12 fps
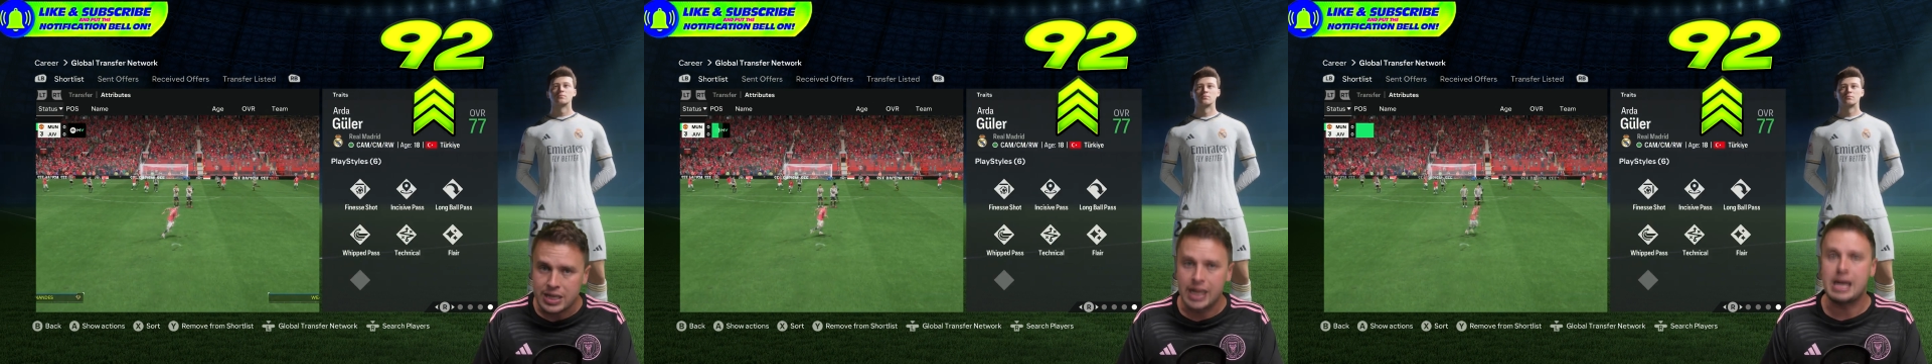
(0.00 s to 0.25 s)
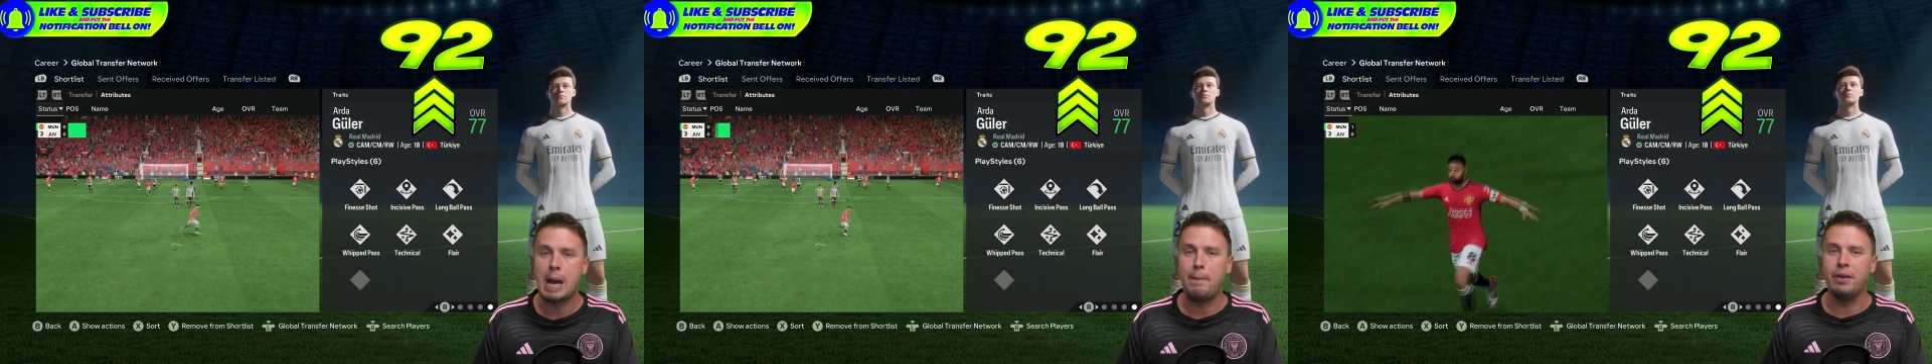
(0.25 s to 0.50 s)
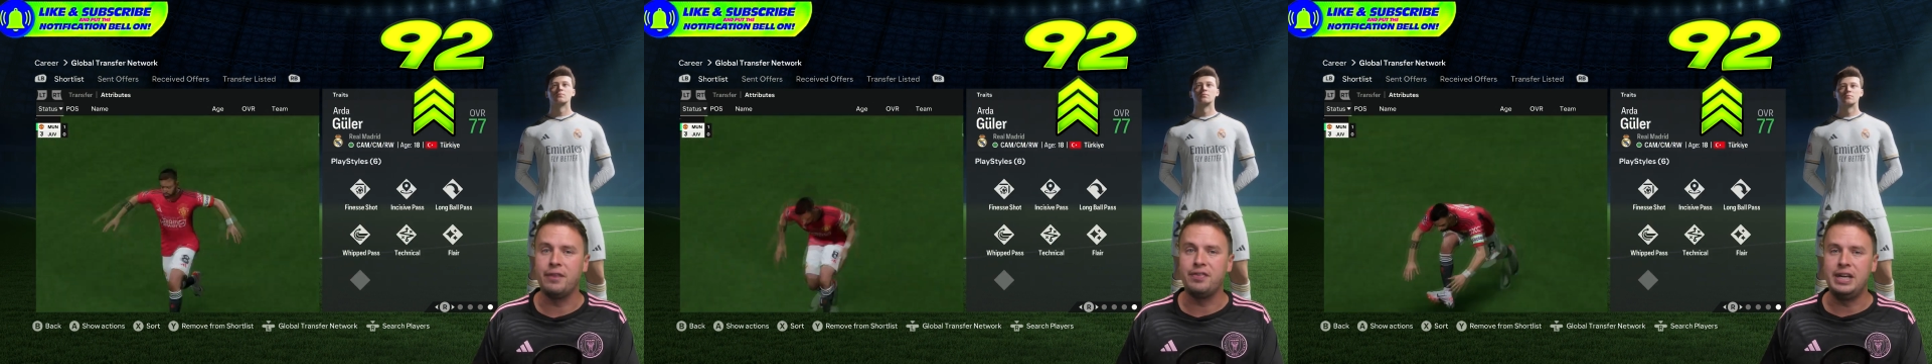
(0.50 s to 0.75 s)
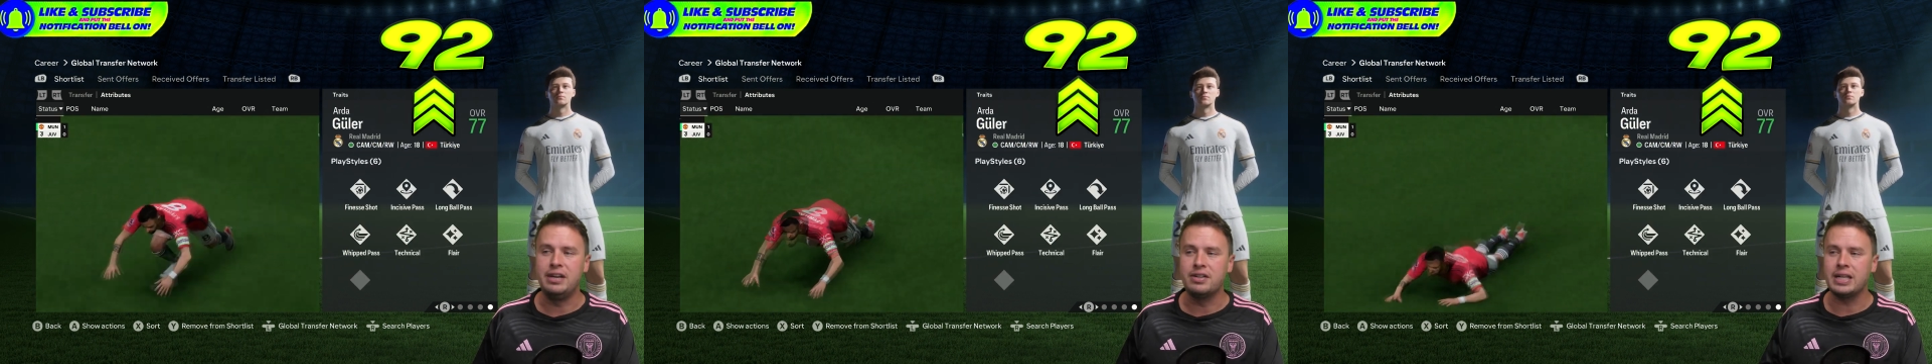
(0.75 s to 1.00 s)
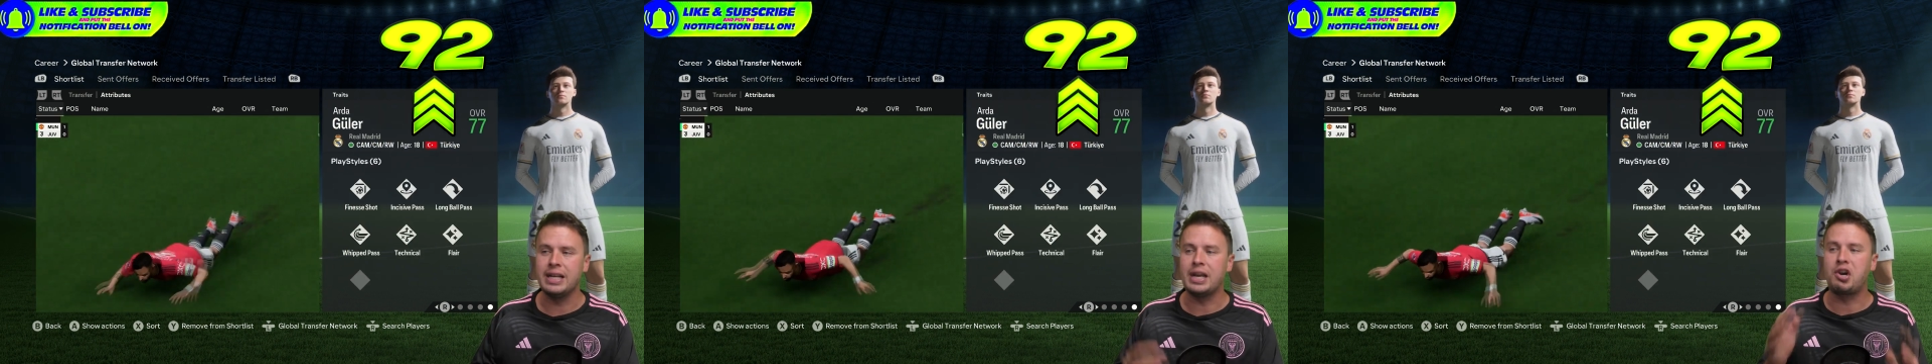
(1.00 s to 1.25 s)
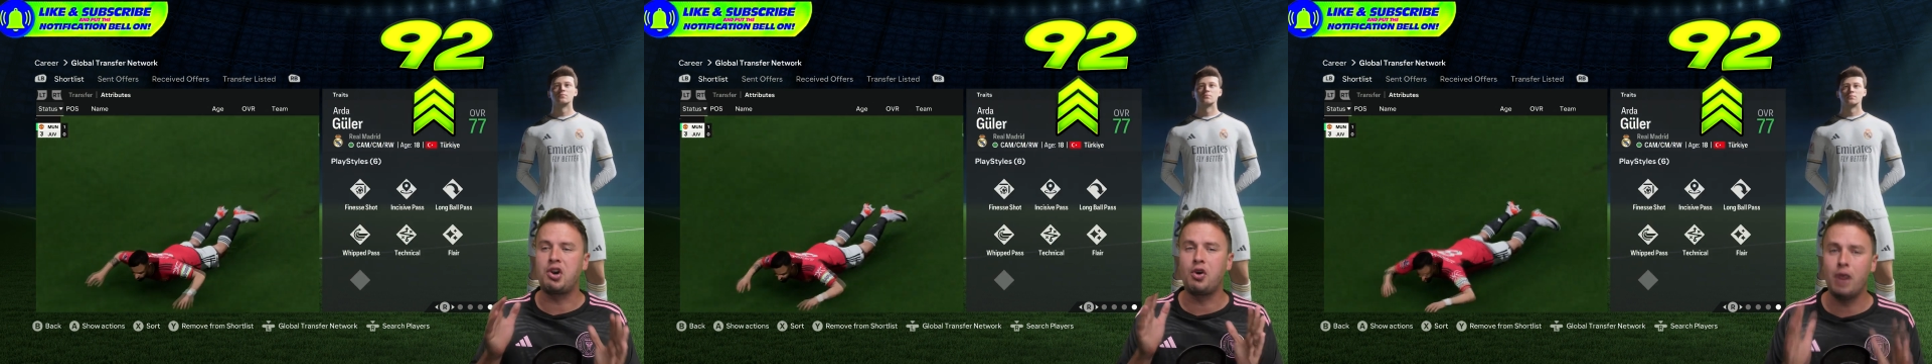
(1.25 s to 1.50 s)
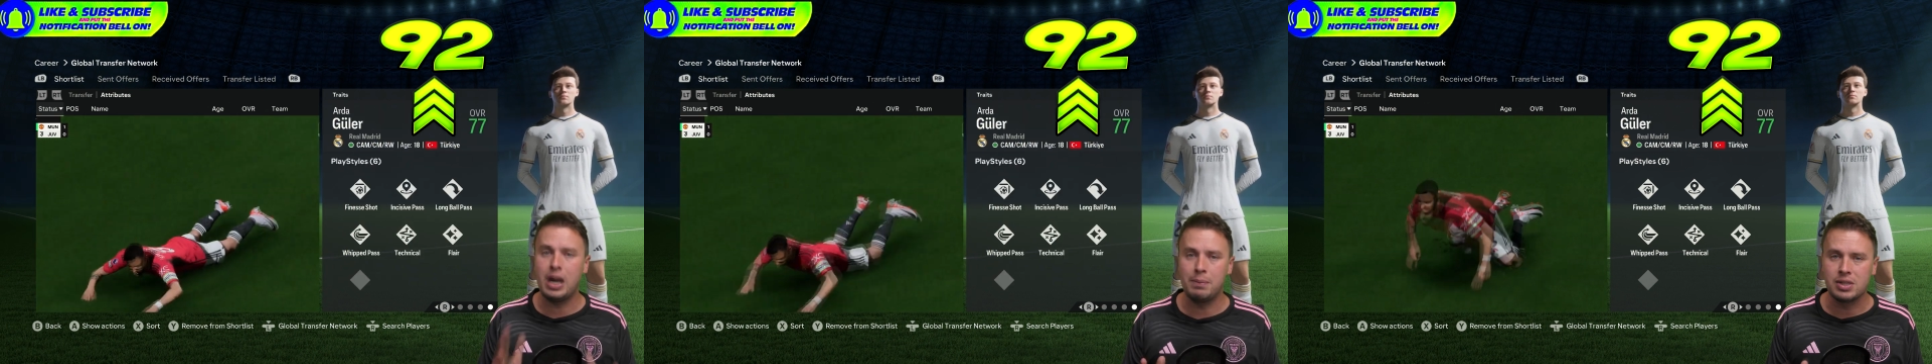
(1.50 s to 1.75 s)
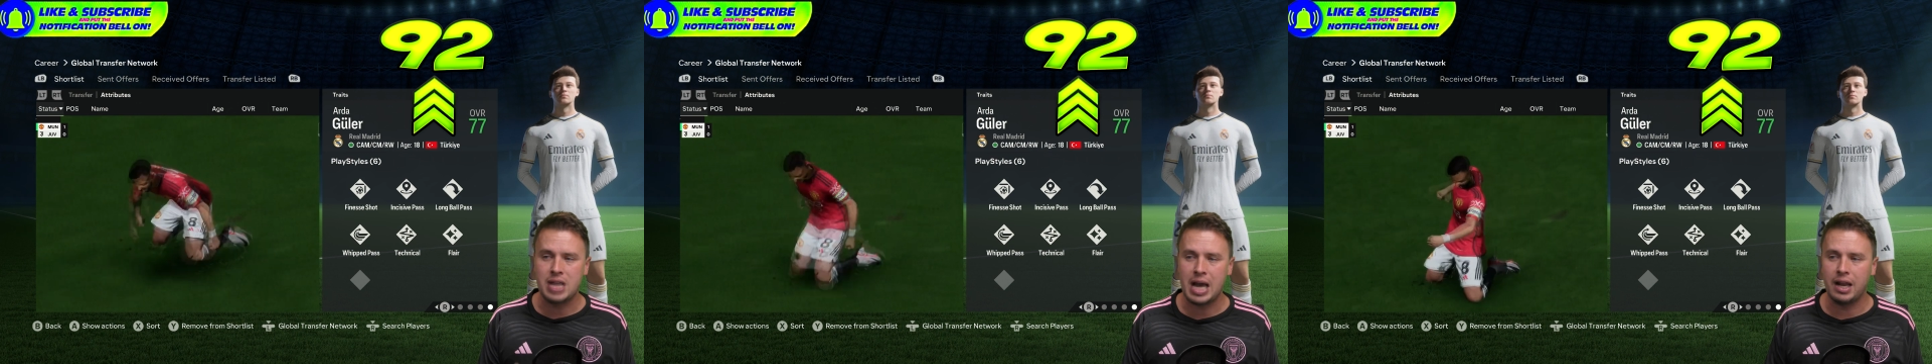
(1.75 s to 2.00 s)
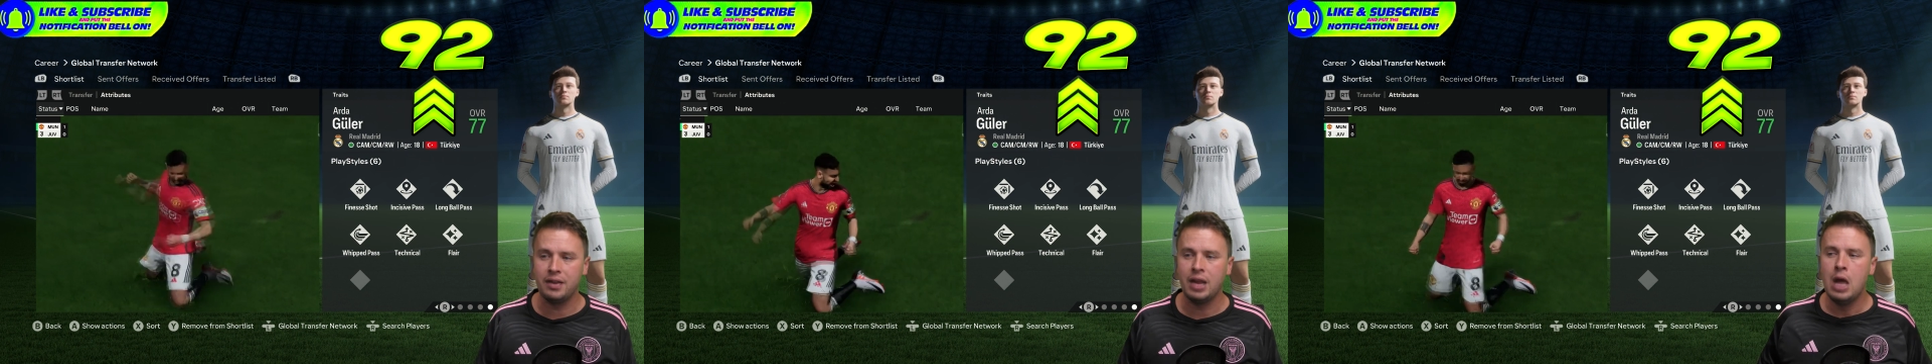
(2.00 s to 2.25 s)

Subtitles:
in a couple of years. An incredible talent